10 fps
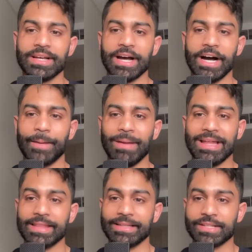Um,
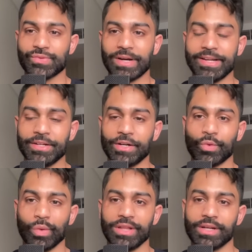and then this right here
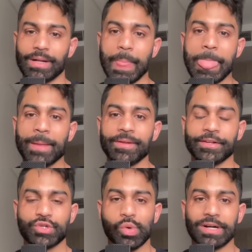with uh,
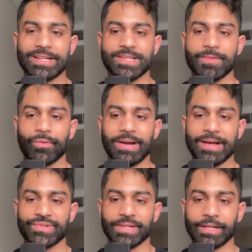the two hundred S M A, we're
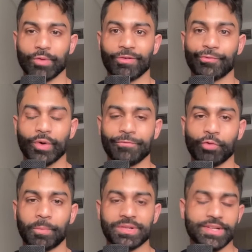now sitting at over
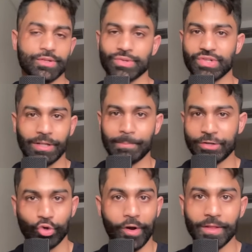forty-four percent. So still
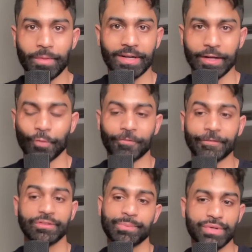majority of the market, over
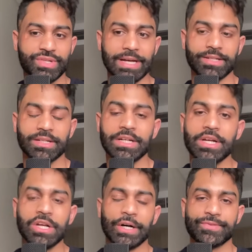fifty percent
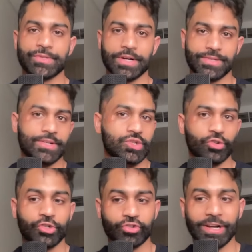of stocks are
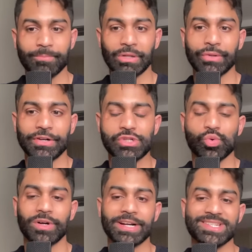still trading below their two
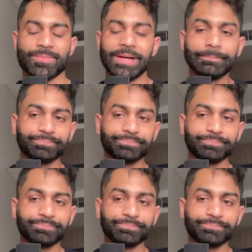hundred S M A.